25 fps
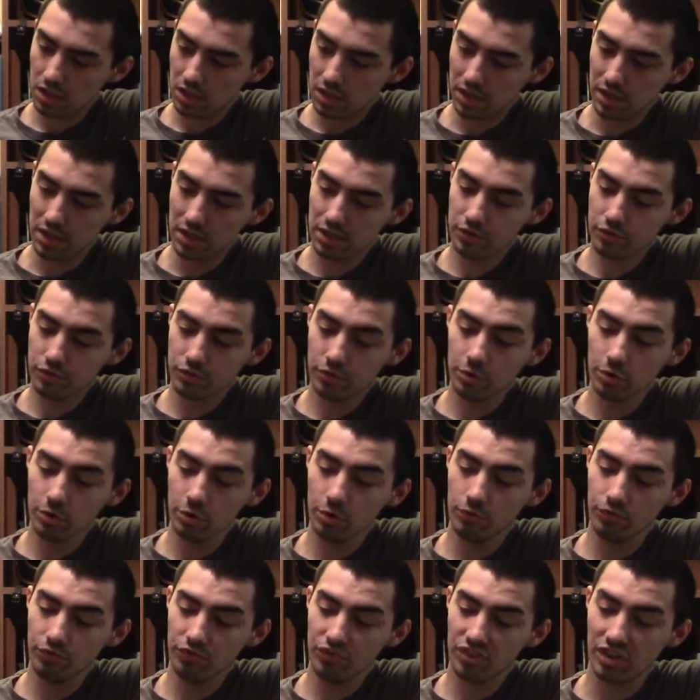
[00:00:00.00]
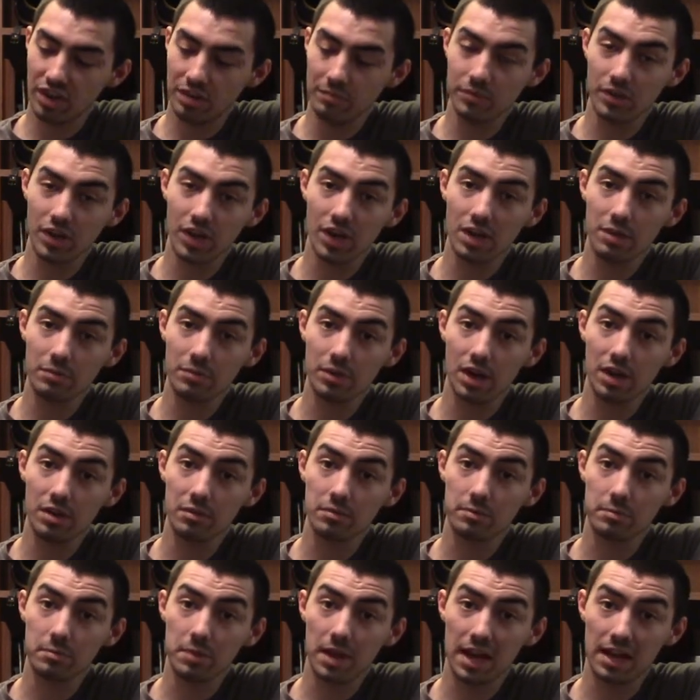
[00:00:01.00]
in truth, sometimes
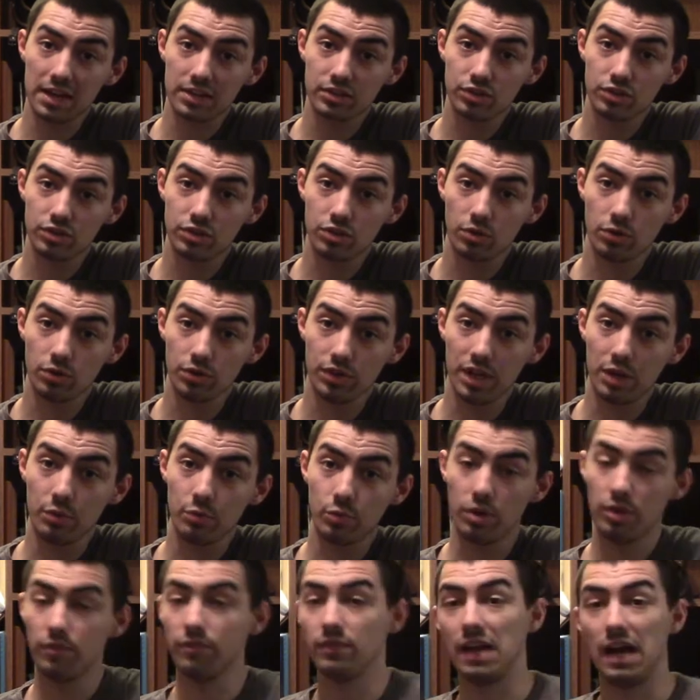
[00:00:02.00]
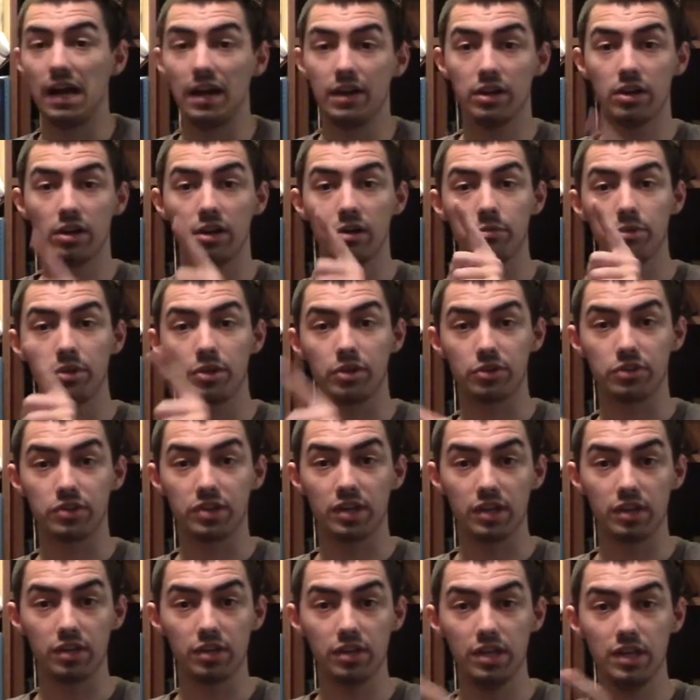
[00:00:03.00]
I'm actually told they would have not gone with
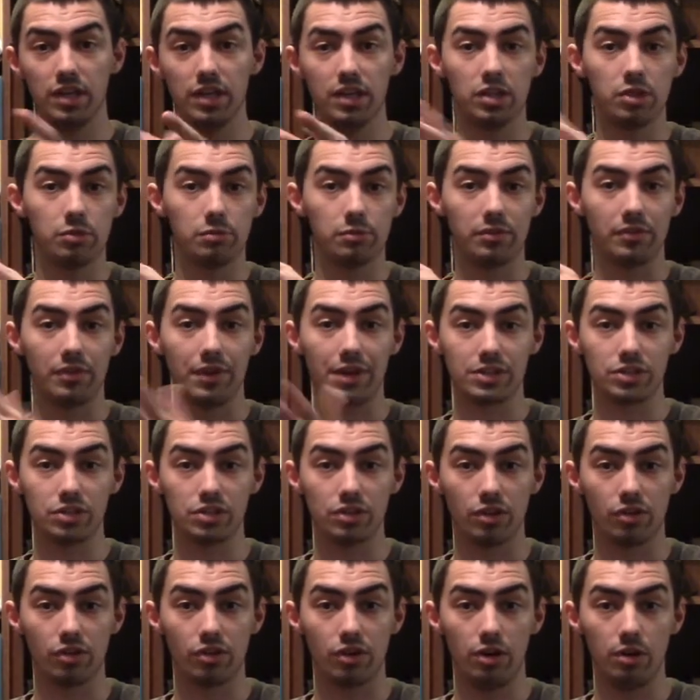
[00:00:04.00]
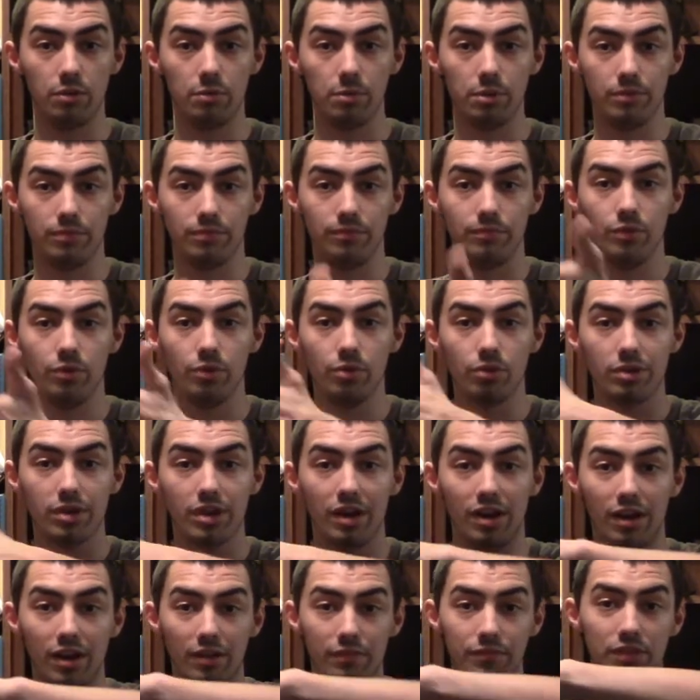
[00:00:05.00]
articulated, they would have actually just gone with a full
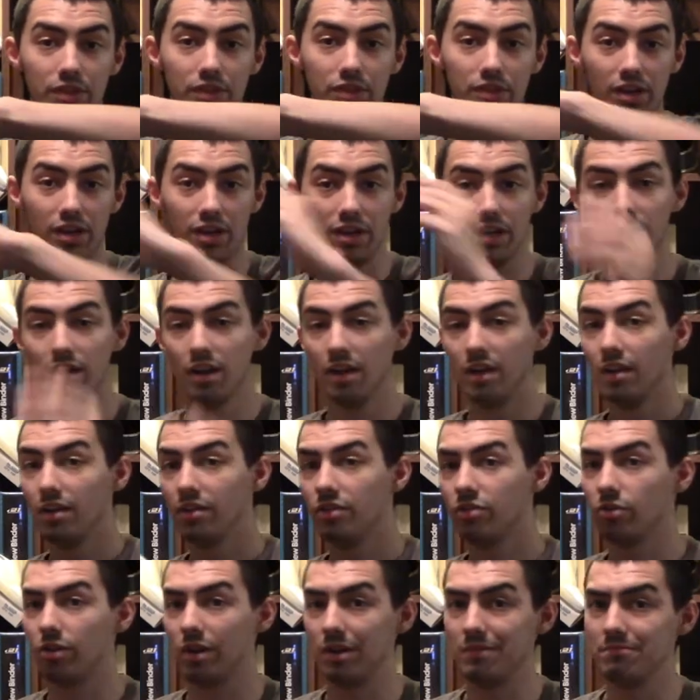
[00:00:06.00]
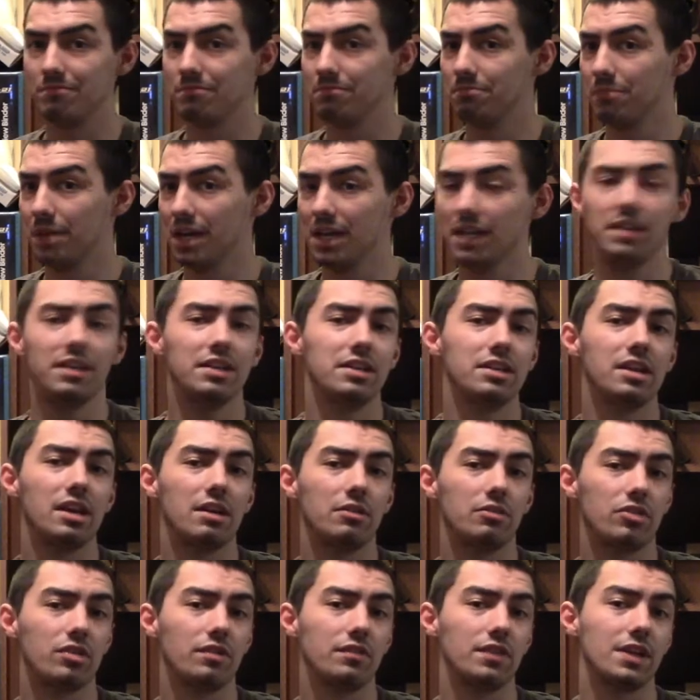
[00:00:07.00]
cuff design. So I might need to
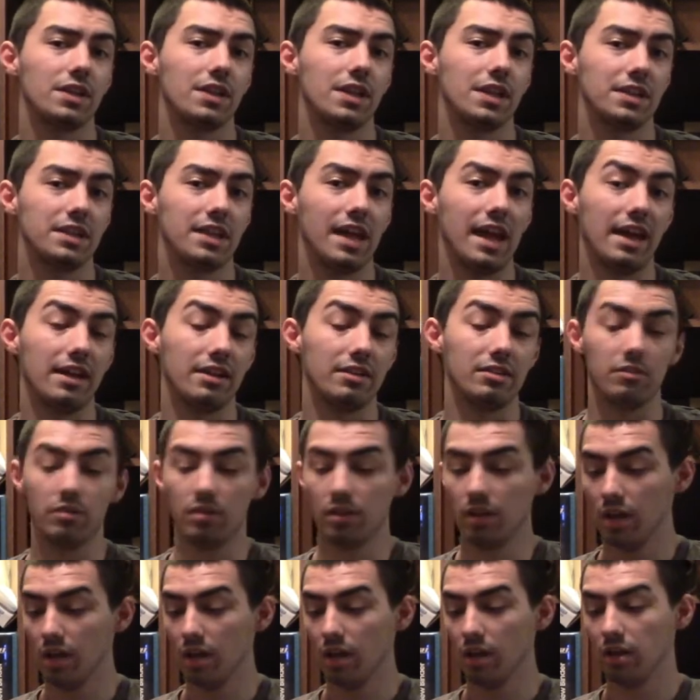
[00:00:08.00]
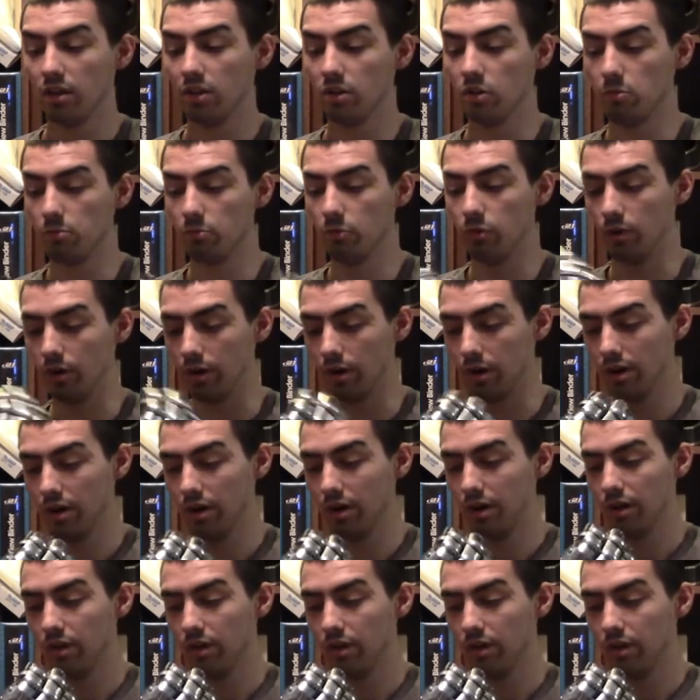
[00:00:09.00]
get something like that a little more.